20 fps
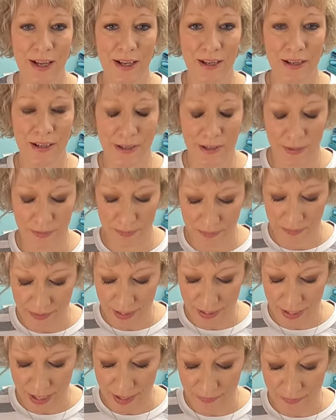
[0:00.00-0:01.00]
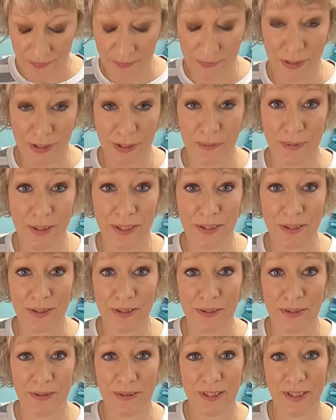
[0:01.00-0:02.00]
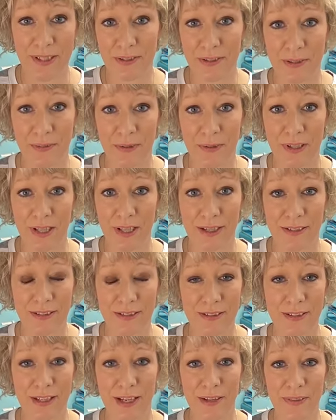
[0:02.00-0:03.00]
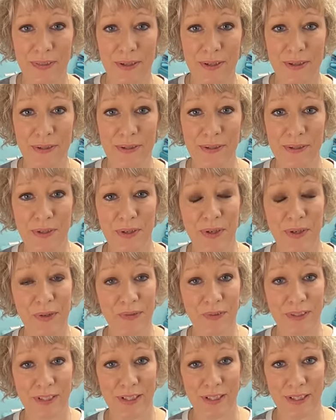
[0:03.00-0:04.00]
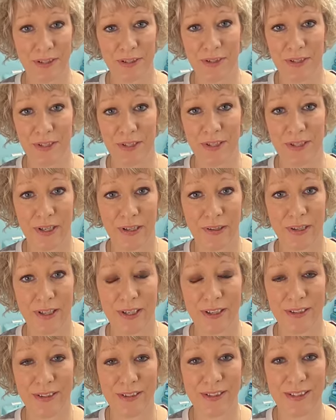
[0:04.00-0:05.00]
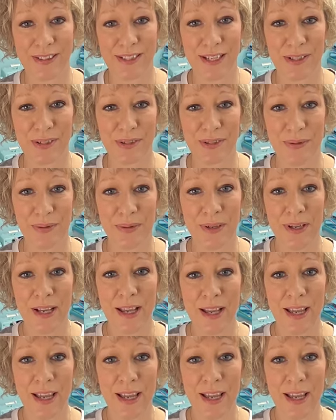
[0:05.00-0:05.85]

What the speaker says: They have invited me to teach some classes out there, so hopefully next year I'll get on the schedule